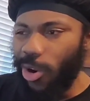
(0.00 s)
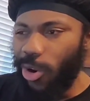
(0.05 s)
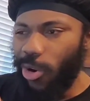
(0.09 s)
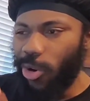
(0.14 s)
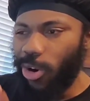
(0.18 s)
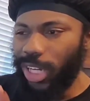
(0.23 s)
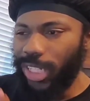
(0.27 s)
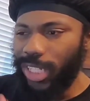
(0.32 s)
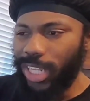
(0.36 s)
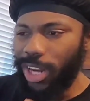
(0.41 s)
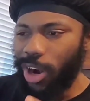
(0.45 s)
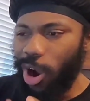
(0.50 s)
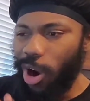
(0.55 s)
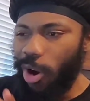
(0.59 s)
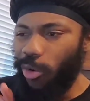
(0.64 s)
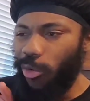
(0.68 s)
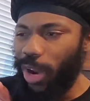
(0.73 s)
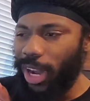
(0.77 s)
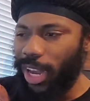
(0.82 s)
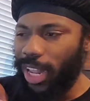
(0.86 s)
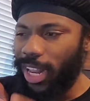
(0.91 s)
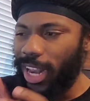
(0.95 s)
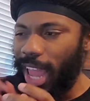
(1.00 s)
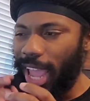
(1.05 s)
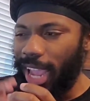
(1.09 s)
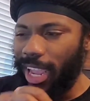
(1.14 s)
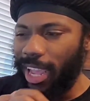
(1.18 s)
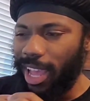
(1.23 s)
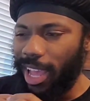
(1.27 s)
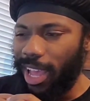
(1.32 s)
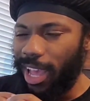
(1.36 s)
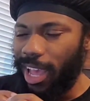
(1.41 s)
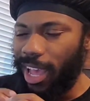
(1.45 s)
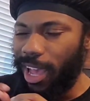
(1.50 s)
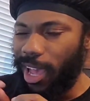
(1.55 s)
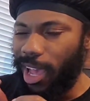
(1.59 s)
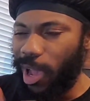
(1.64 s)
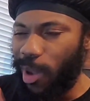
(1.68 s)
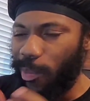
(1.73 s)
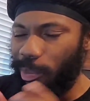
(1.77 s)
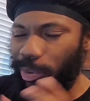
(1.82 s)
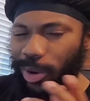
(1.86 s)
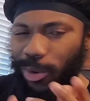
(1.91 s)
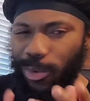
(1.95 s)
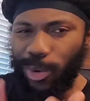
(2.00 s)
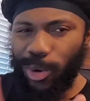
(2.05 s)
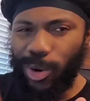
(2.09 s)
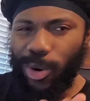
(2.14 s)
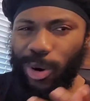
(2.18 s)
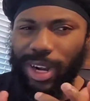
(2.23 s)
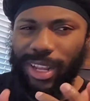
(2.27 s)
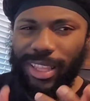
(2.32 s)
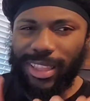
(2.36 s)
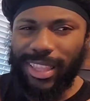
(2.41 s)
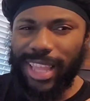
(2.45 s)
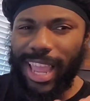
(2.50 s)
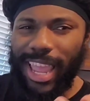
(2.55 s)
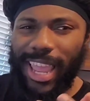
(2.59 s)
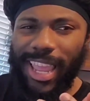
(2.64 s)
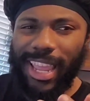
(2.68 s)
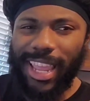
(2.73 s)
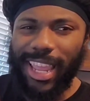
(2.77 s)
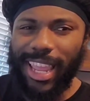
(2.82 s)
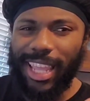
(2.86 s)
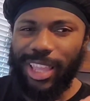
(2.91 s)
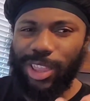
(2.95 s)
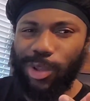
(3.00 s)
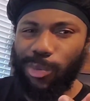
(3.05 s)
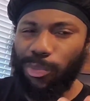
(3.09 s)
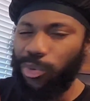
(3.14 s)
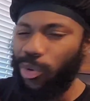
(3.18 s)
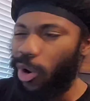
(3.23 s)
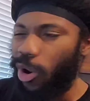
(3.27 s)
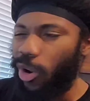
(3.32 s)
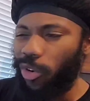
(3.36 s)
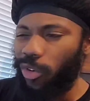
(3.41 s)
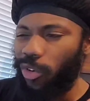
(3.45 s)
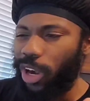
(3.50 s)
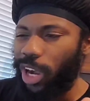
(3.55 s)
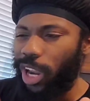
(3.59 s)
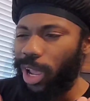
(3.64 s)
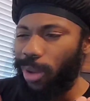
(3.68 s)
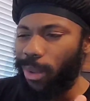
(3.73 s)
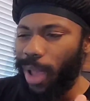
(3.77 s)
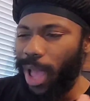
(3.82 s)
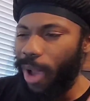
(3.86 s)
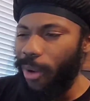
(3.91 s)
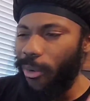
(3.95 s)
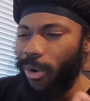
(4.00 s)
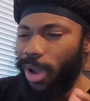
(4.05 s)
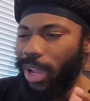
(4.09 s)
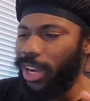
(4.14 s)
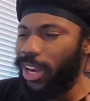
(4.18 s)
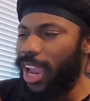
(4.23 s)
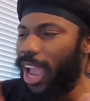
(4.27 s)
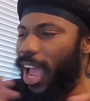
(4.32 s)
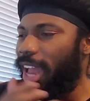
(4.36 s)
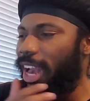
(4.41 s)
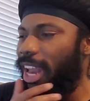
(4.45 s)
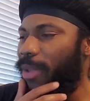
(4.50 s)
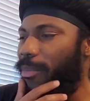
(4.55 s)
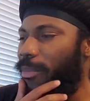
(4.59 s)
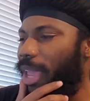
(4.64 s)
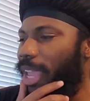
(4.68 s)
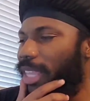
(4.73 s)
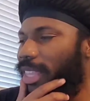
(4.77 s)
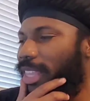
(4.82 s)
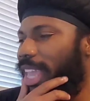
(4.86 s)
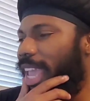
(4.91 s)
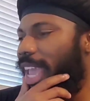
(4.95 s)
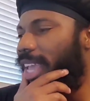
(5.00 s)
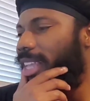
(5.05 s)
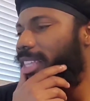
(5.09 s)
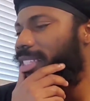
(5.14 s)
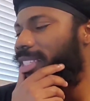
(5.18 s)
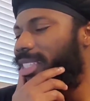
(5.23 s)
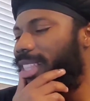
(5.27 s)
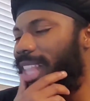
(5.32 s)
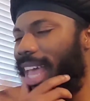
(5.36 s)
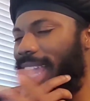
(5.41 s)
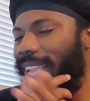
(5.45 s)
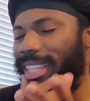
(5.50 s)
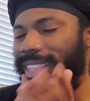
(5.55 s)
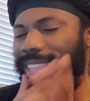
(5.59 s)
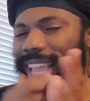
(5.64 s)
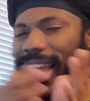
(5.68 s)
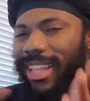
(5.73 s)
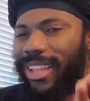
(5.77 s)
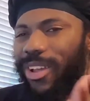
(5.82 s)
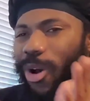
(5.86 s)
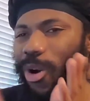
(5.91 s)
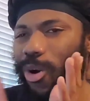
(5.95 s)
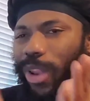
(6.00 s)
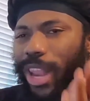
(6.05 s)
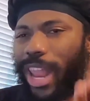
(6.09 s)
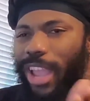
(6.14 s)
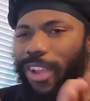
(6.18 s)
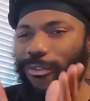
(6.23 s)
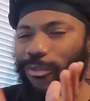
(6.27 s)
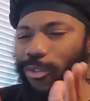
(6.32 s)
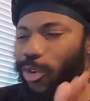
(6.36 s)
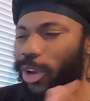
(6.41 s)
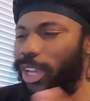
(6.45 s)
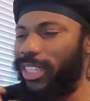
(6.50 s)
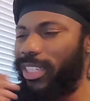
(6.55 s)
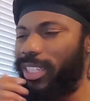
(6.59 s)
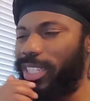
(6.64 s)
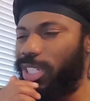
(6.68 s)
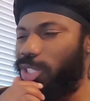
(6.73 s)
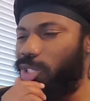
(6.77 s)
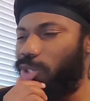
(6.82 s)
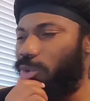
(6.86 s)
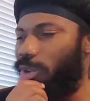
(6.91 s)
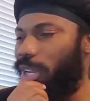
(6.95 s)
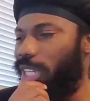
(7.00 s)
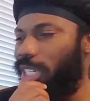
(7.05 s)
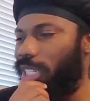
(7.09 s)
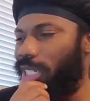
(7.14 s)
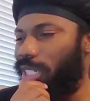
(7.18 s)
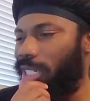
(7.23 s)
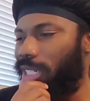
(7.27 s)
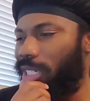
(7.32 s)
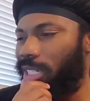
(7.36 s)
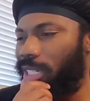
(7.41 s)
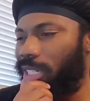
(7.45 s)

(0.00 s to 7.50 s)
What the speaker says: Or is it already, like, a pre-recorded thing in the program? I wonder how they make that, like, that whole, like, voice situation.